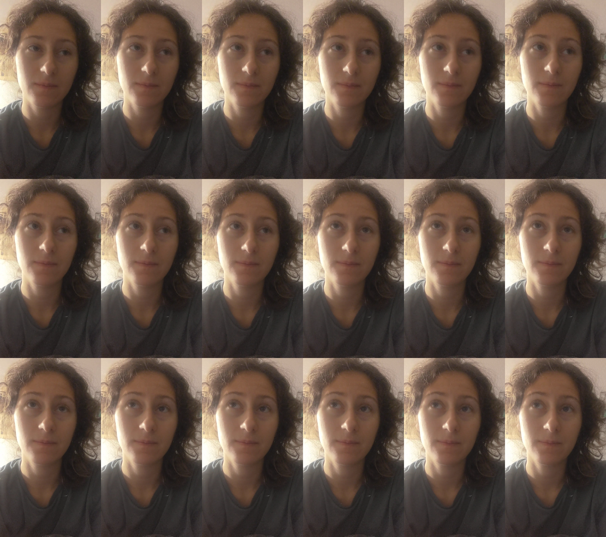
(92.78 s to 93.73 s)

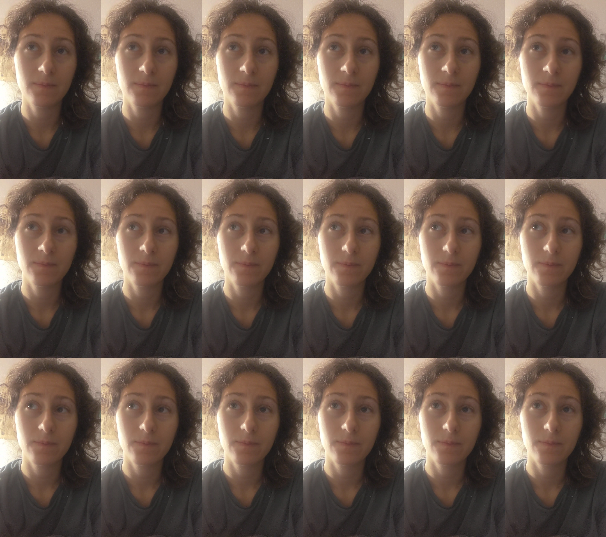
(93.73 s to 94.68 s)

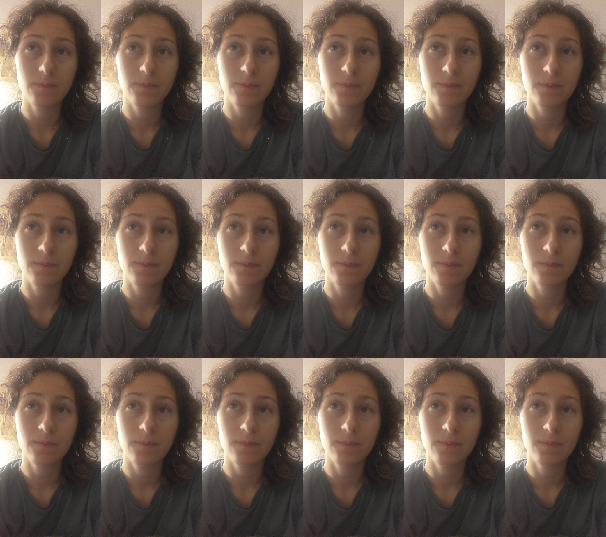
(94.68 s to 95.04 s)
(silence)